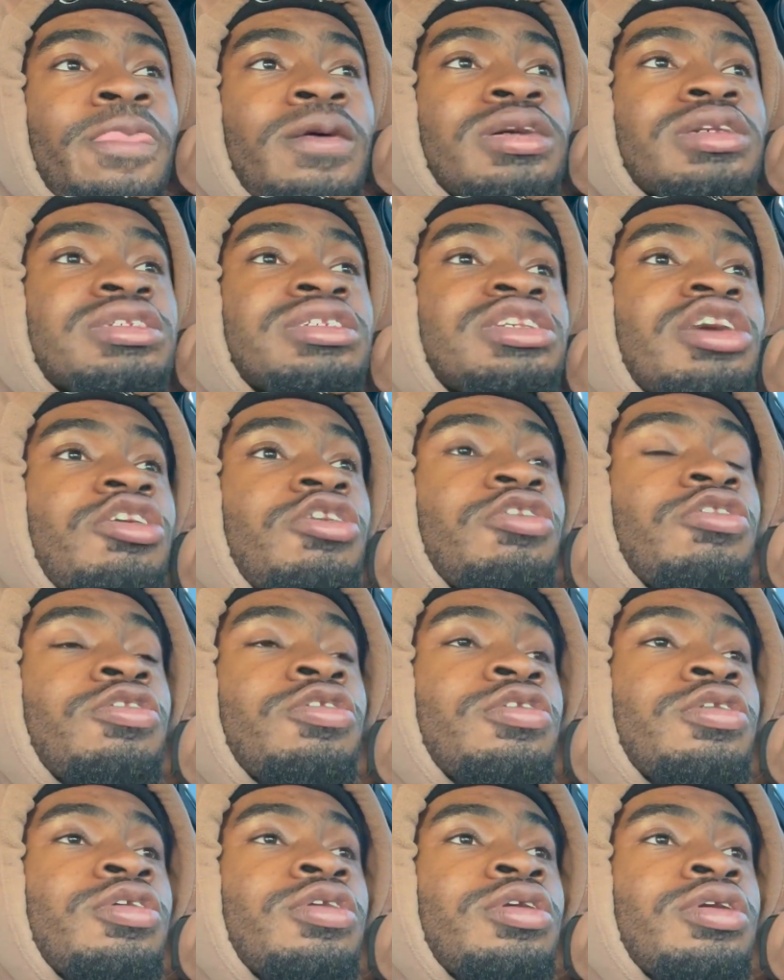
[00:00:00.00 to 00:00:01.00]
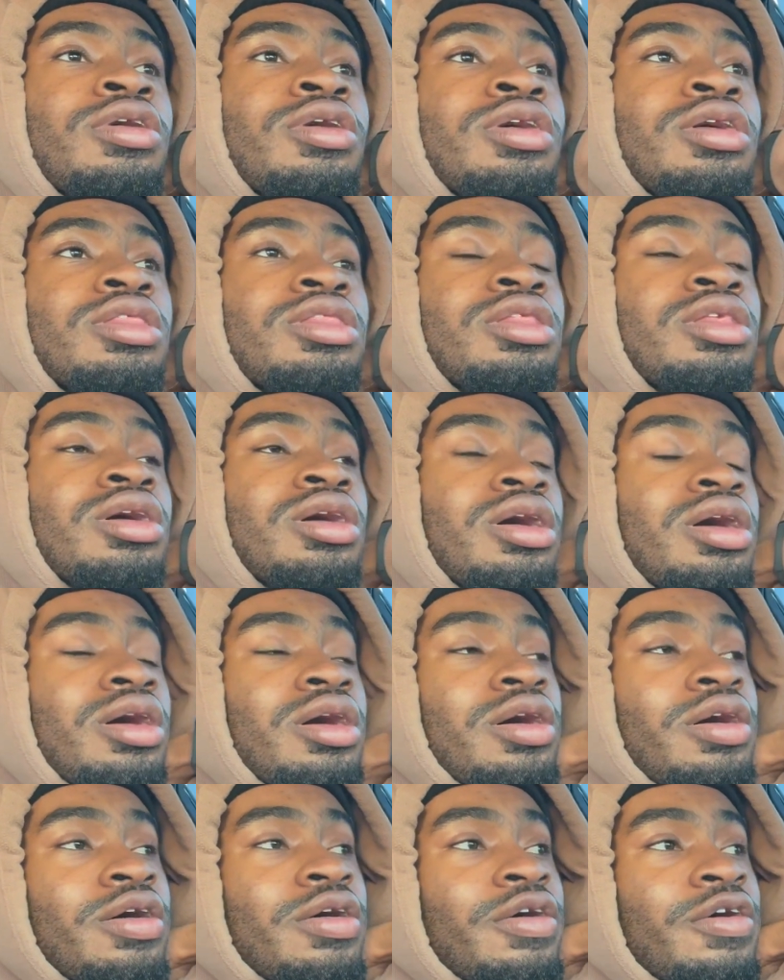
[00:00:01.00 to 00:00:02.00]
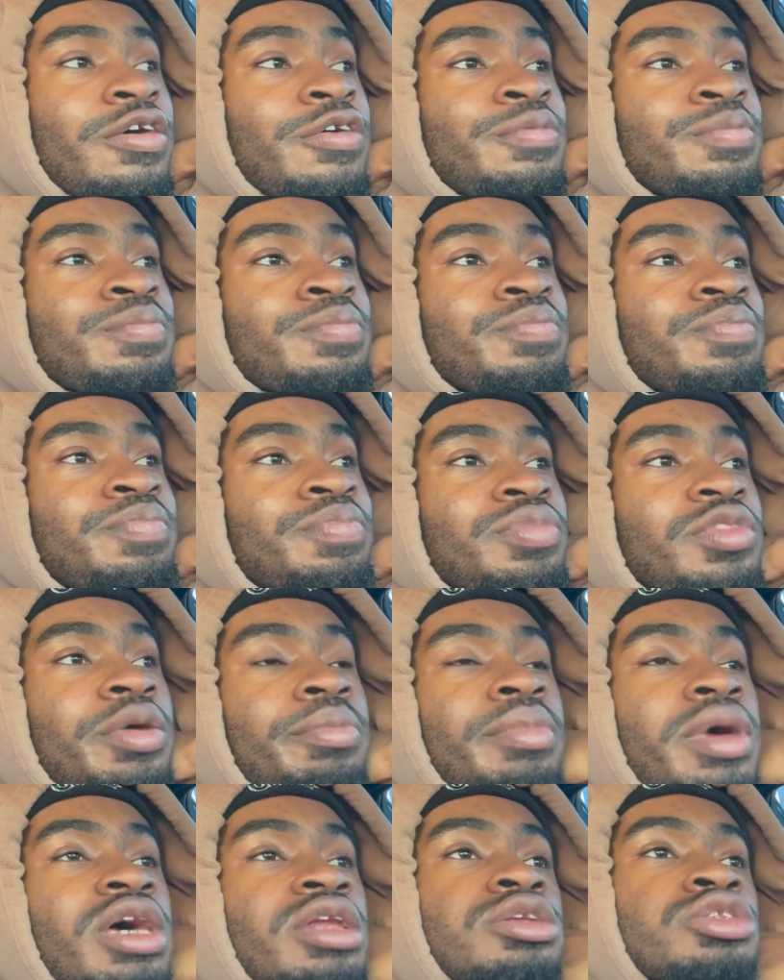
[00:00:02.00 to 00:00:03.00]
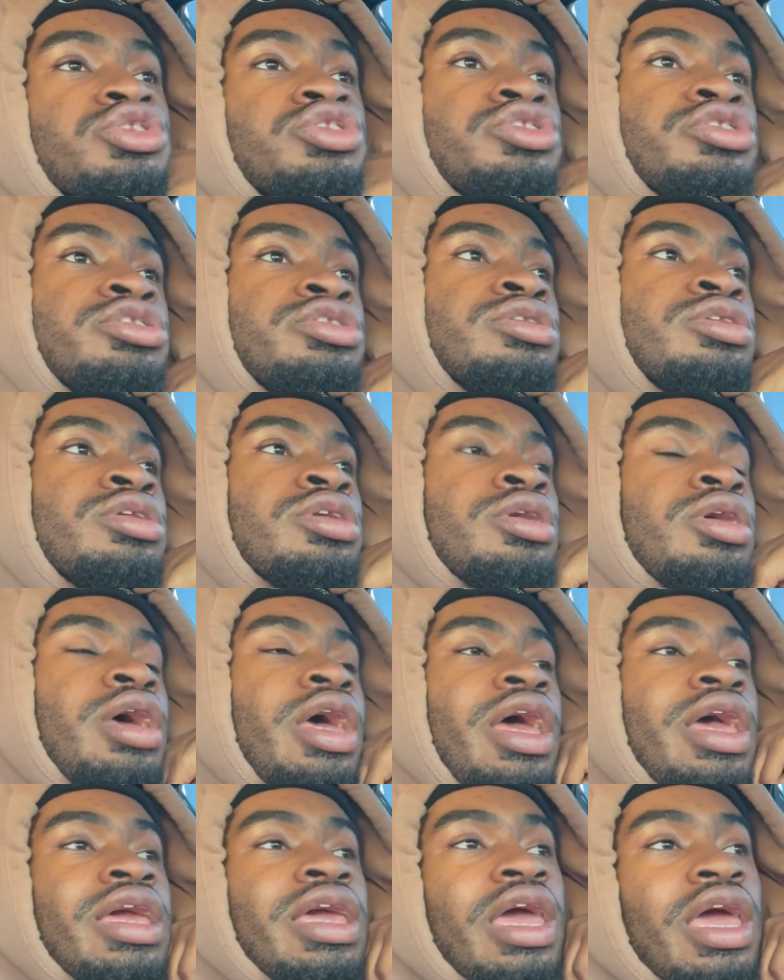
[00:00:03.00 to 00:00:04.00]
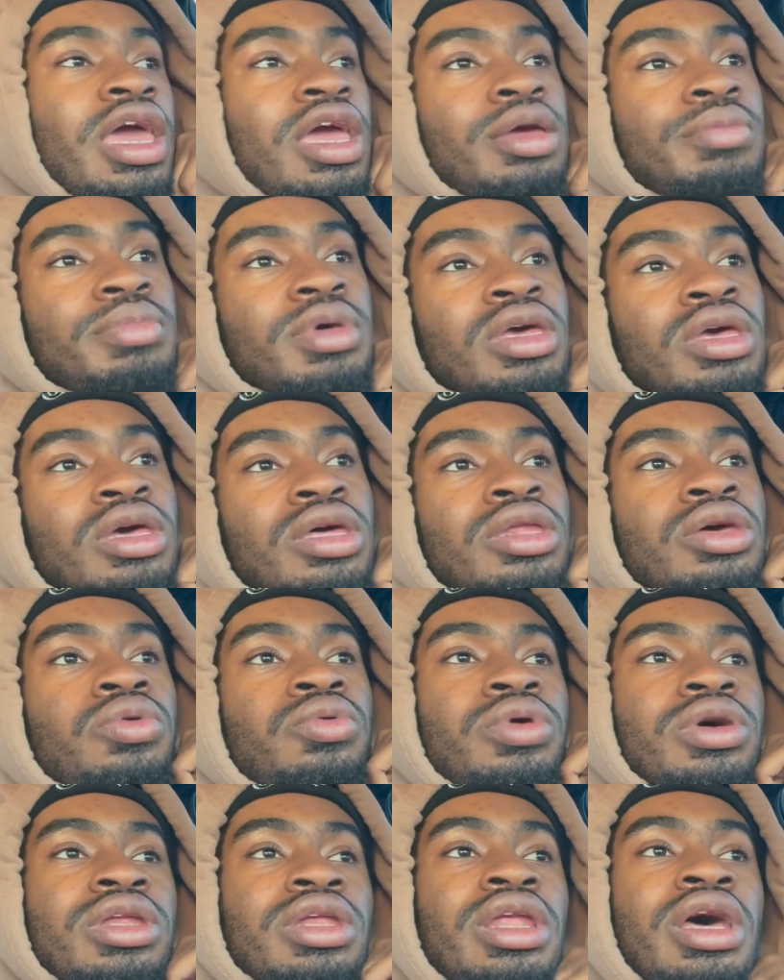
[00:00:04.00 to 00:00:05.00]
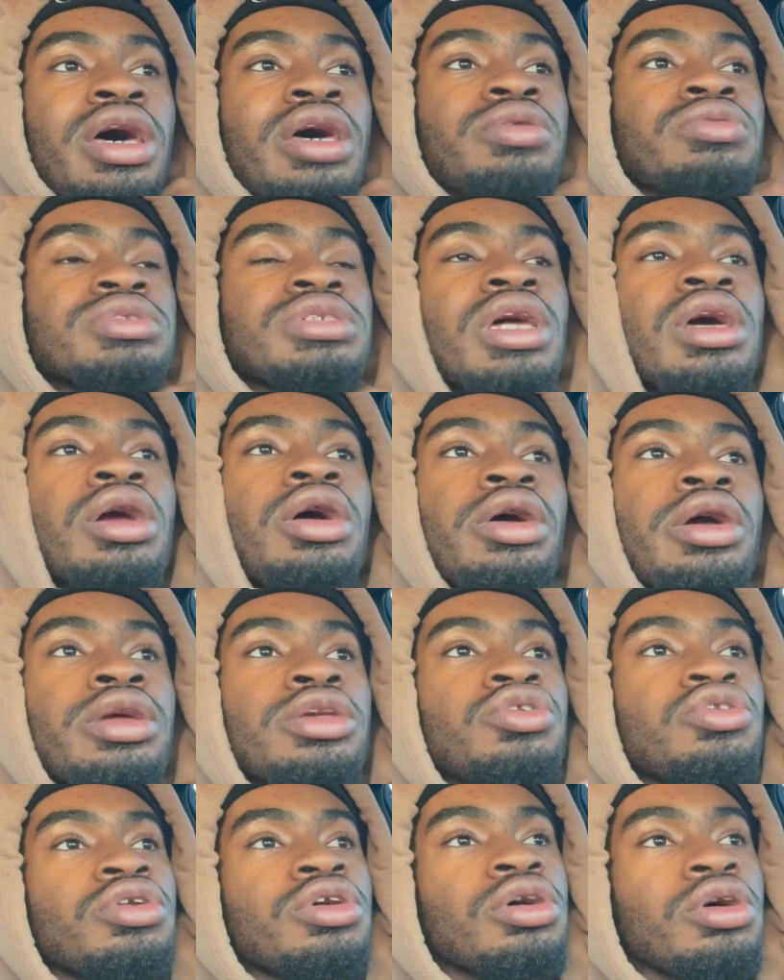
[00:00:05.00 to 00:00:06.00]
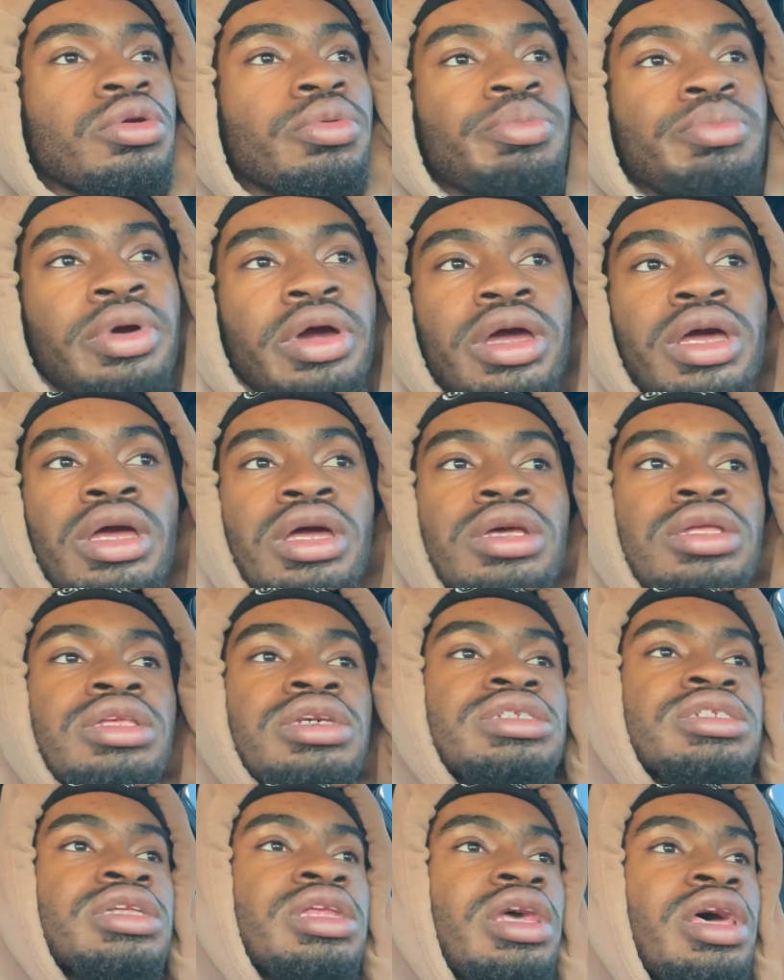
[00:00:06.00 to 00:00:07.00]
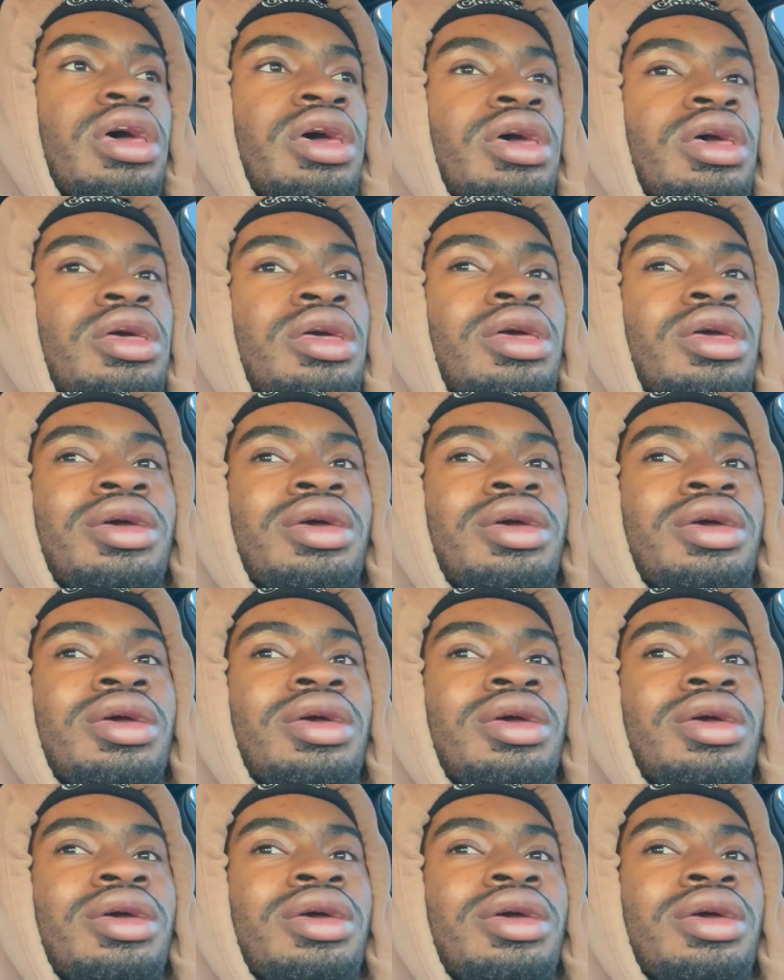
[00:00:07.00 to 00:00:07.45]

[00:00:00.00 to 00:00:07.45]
So the manager that came in and whatnot and was like, all right, you could go to break, this and that.